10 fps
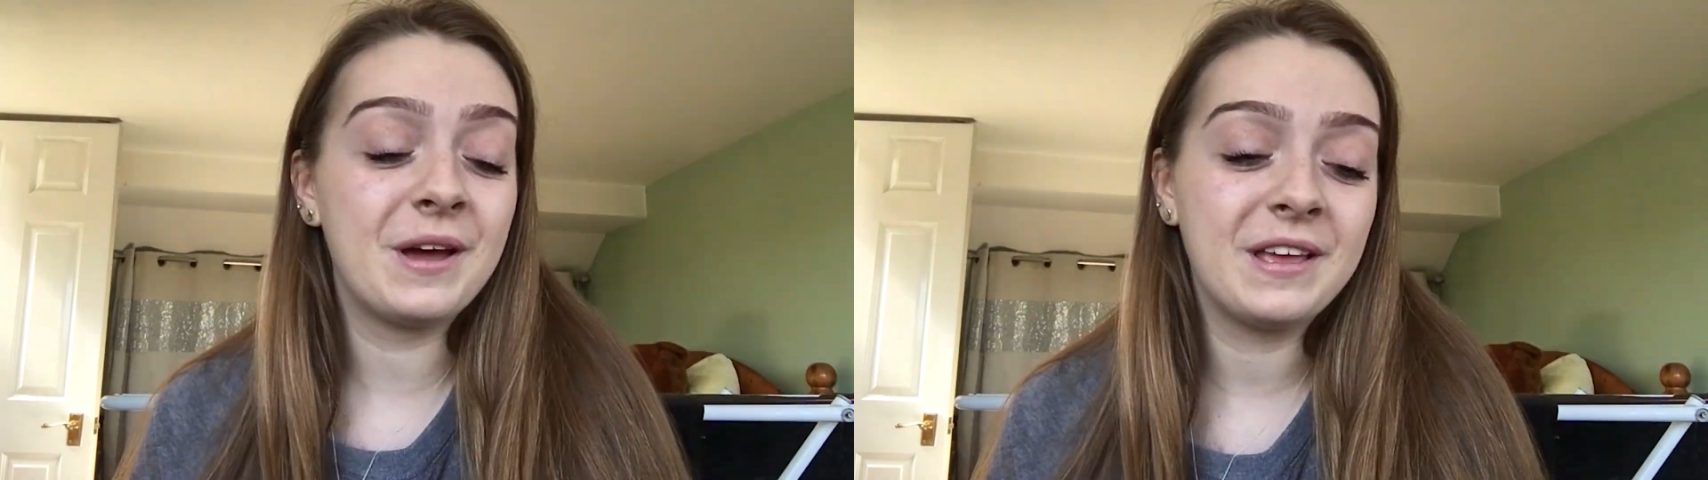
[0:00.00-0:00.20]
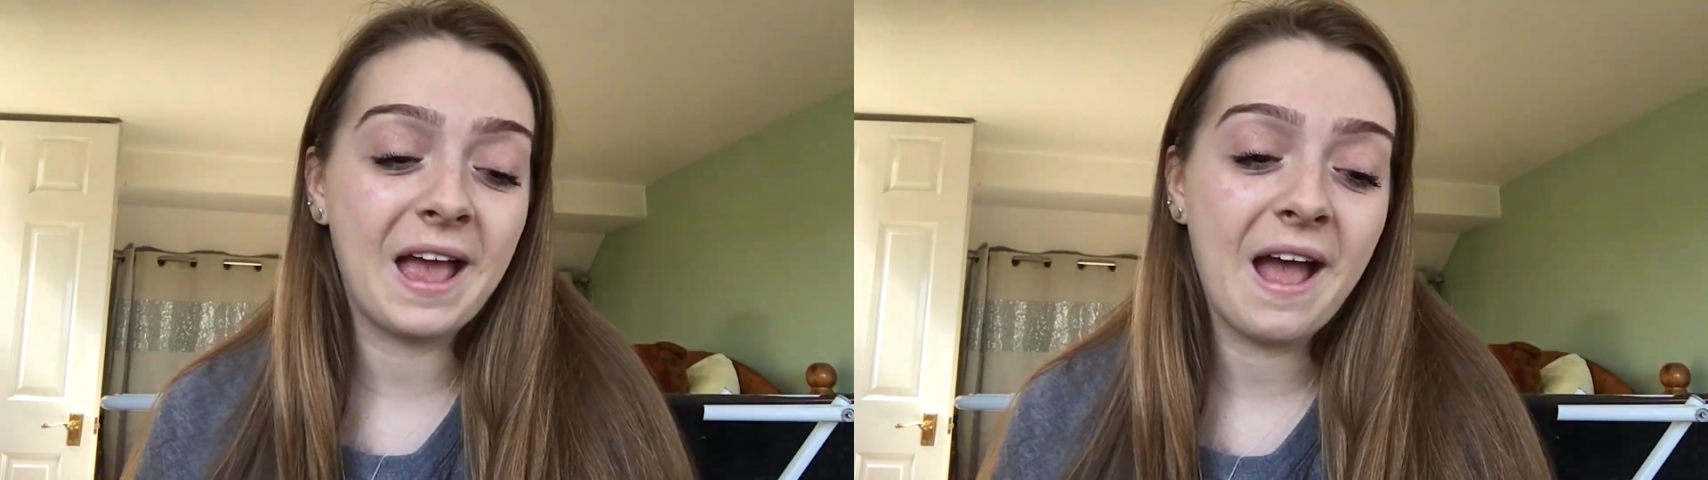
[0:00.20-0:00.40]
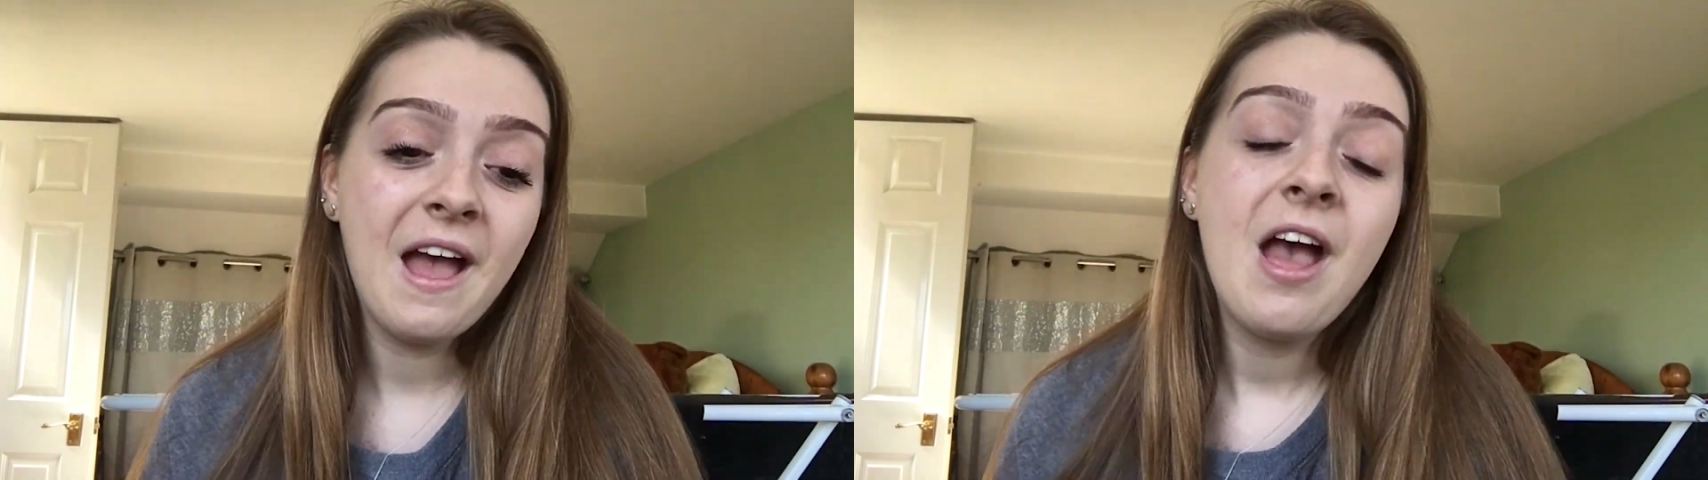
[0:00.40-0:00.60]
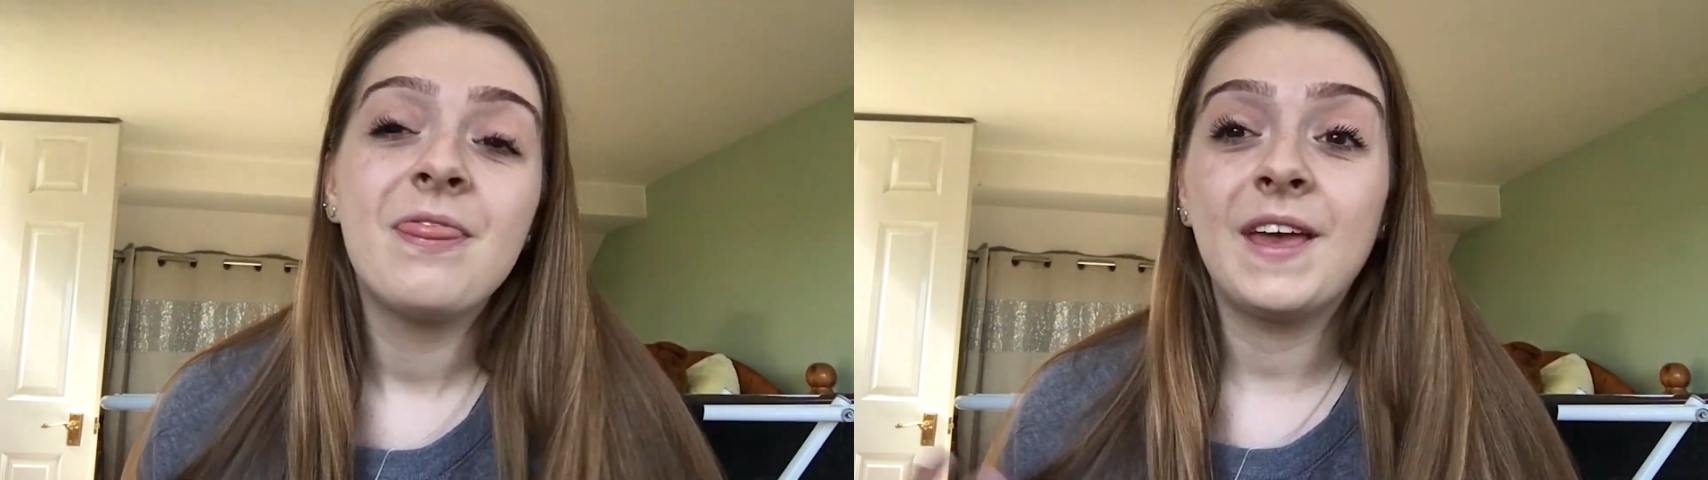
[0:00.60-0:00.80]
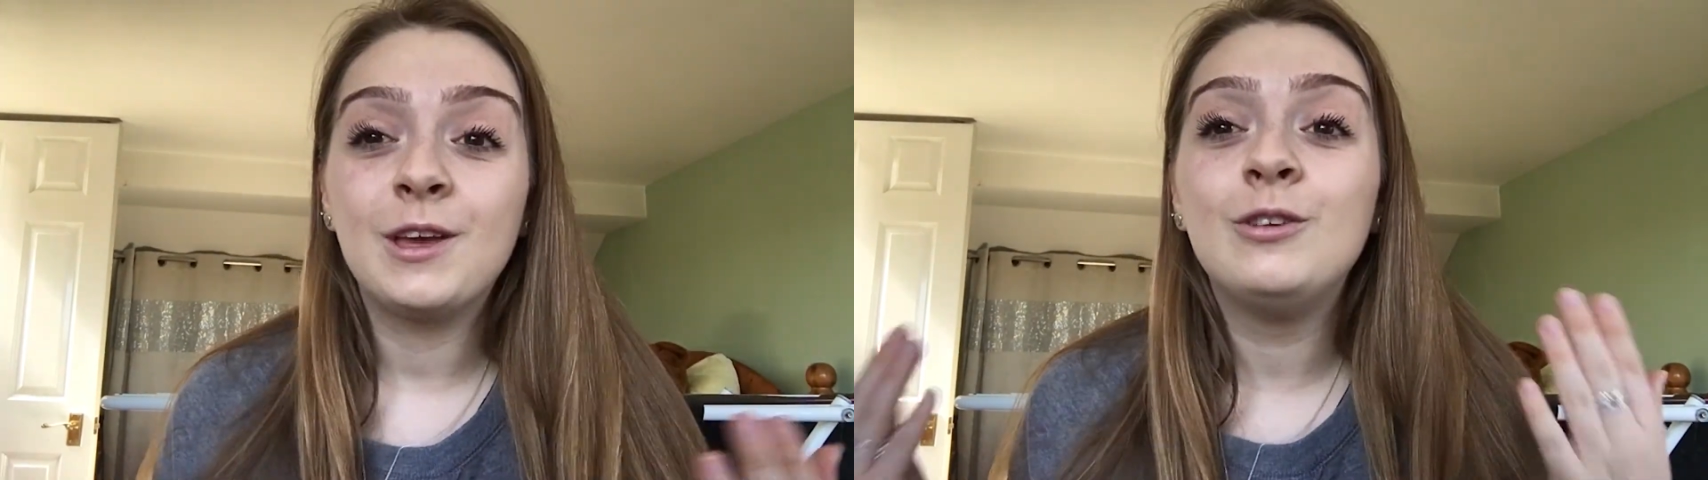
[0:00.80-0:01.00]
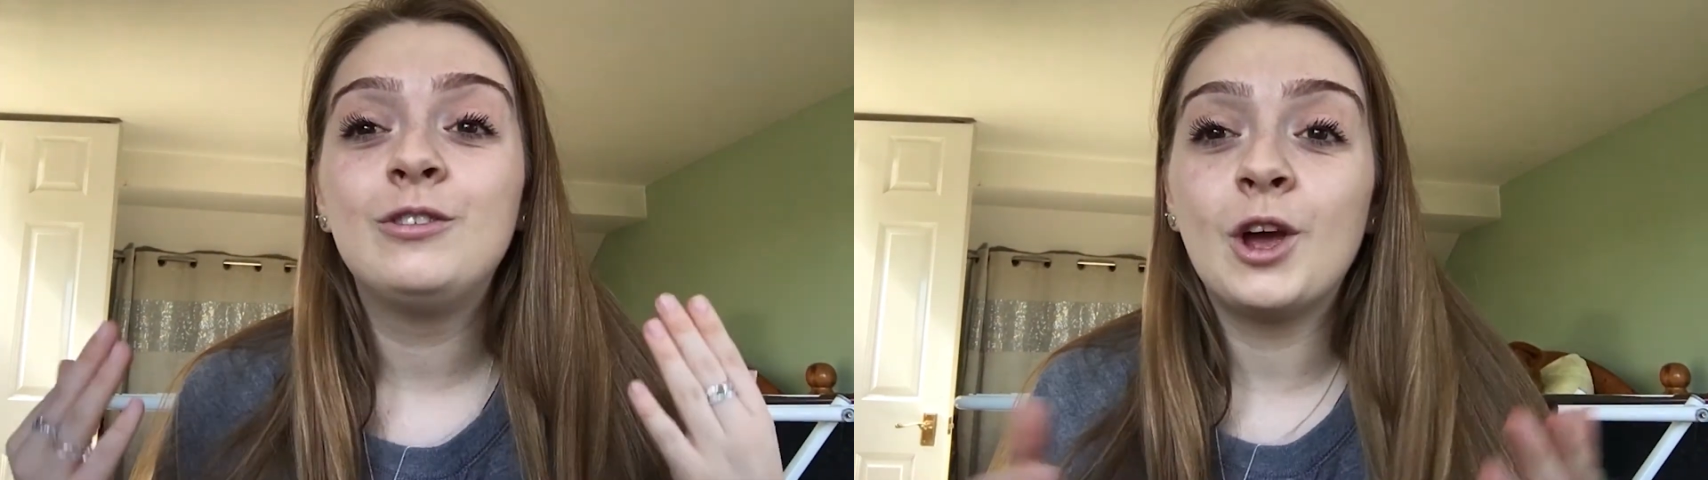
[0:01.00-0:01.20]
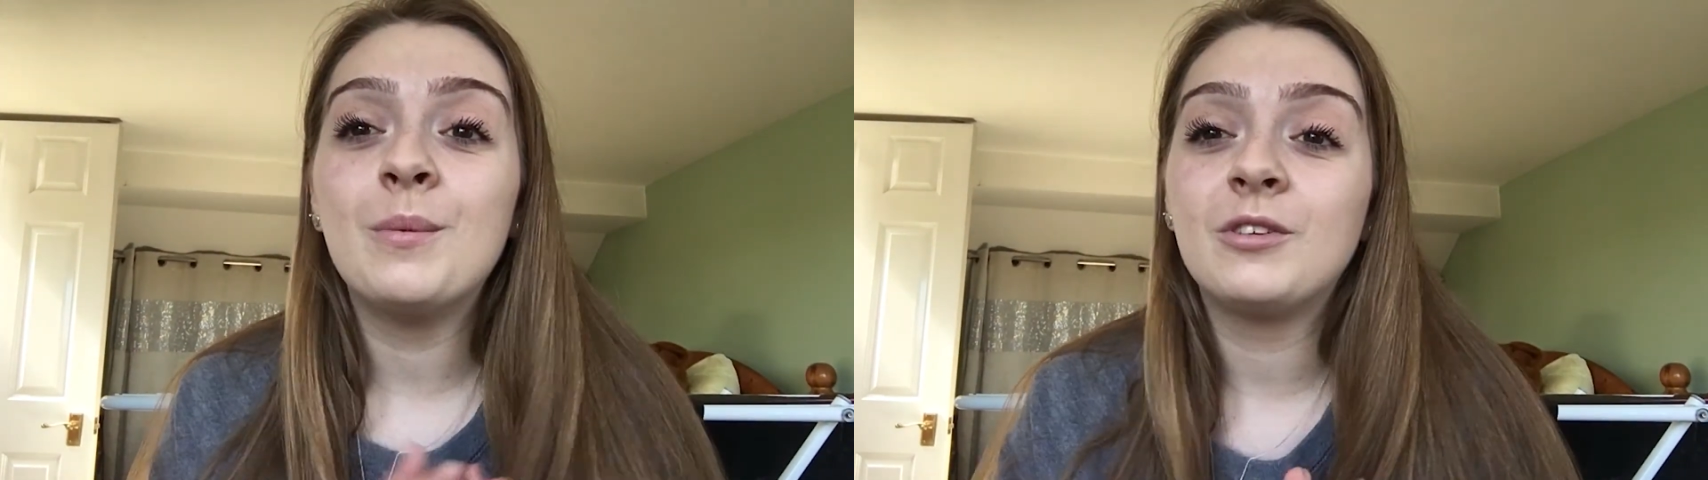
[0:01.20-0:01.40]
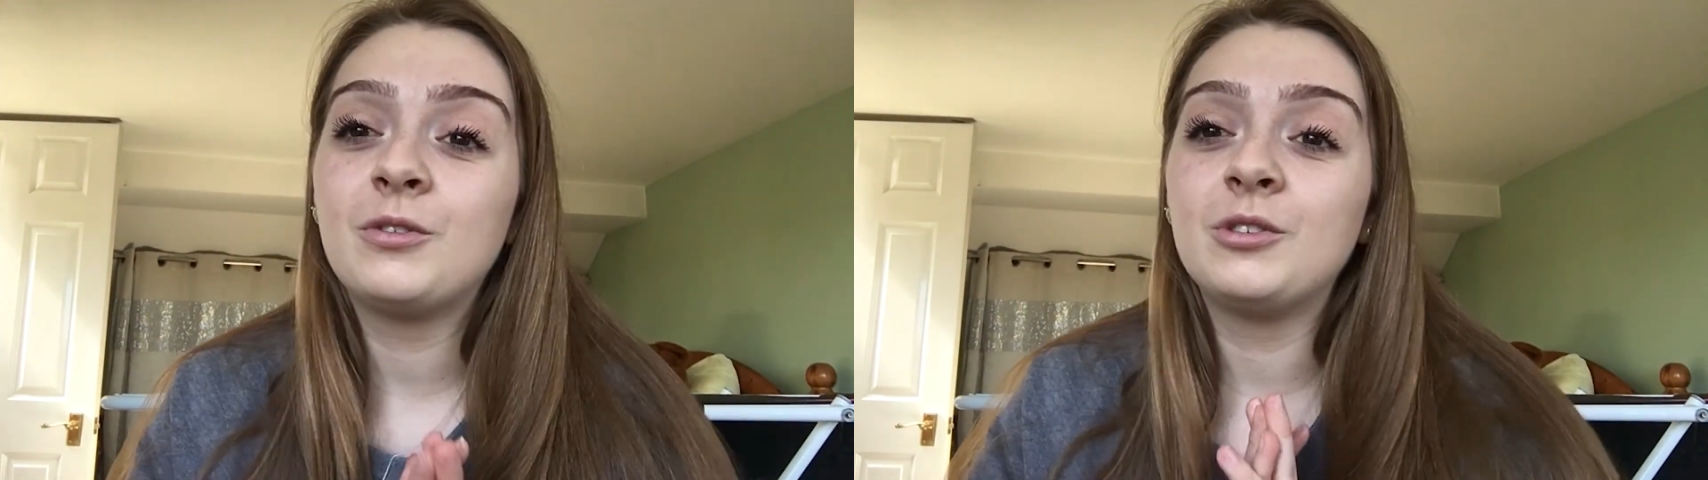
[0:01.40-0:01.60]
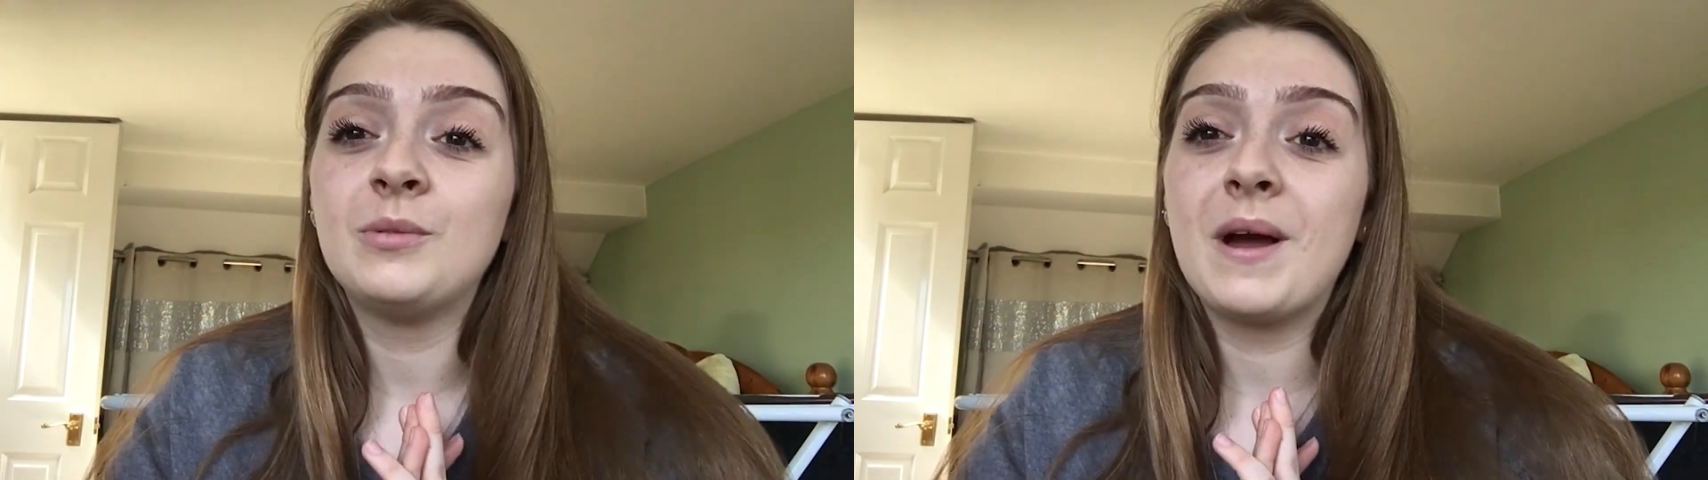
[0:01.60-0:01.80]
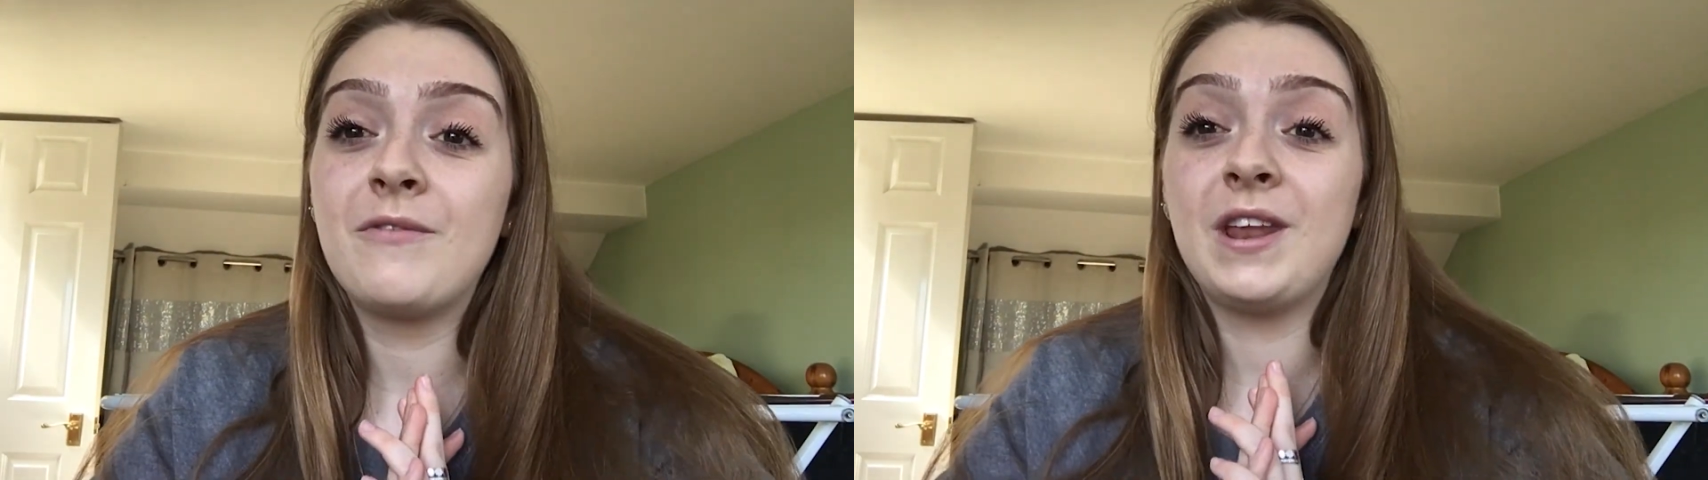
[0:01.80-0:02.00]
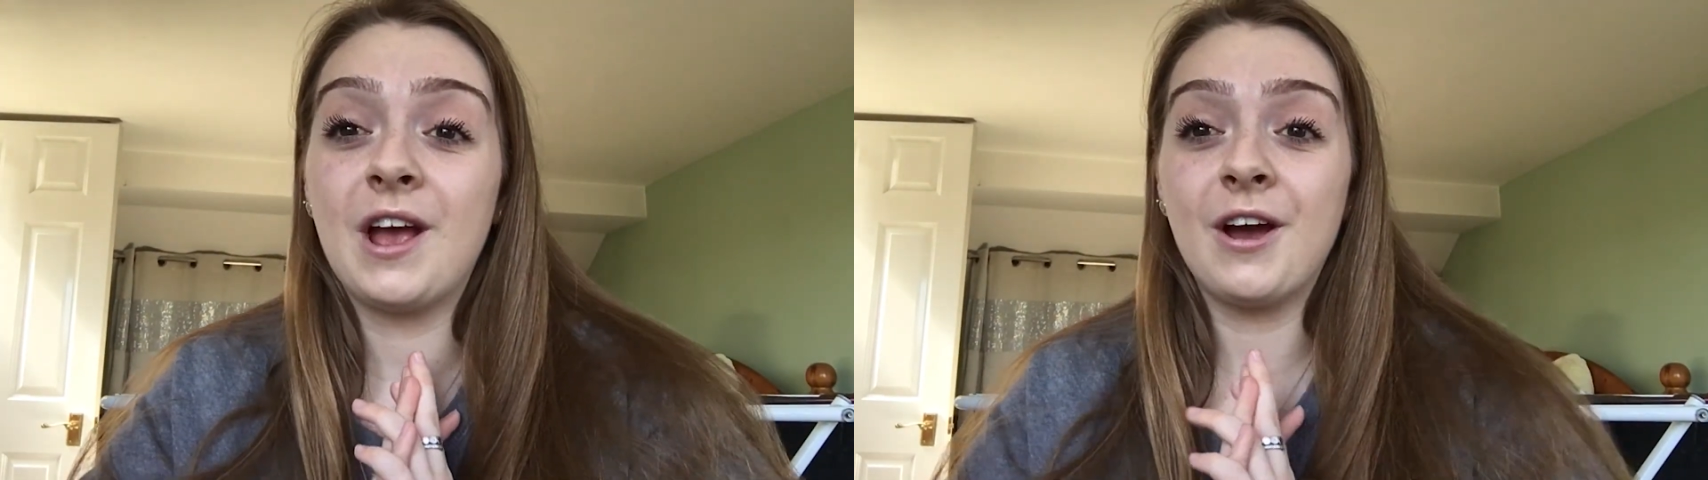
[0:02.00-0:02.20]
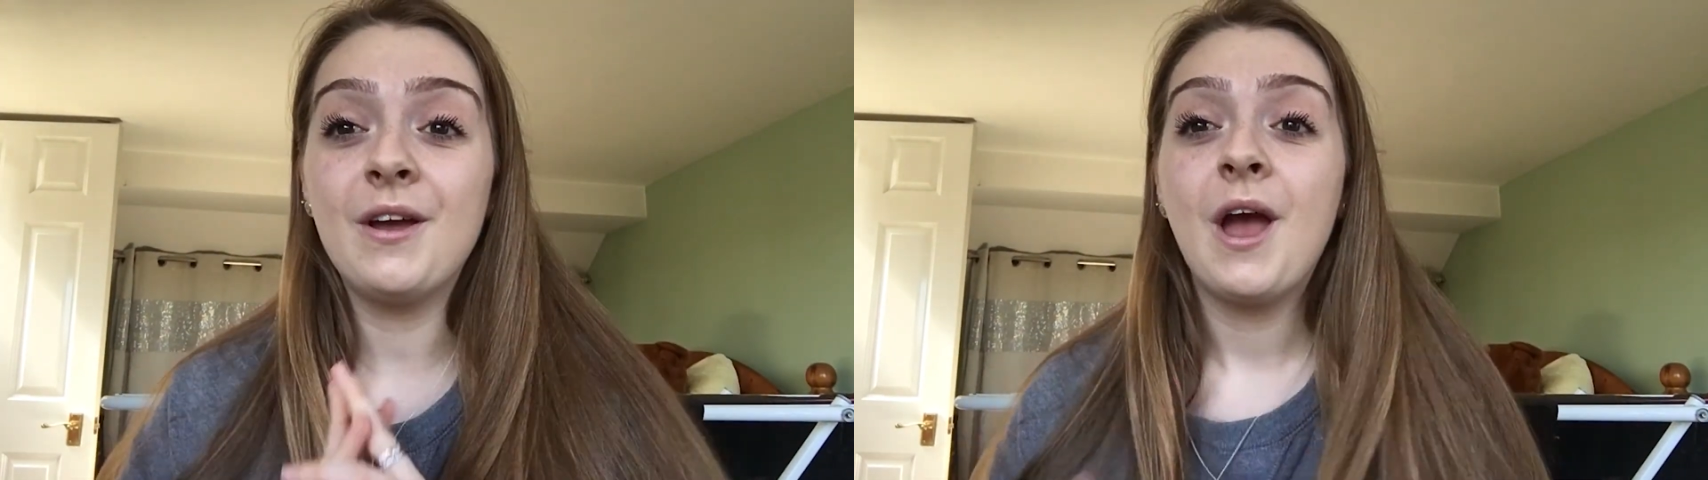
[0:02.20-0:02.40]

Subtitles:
But yeah, thank you so much for watching my video.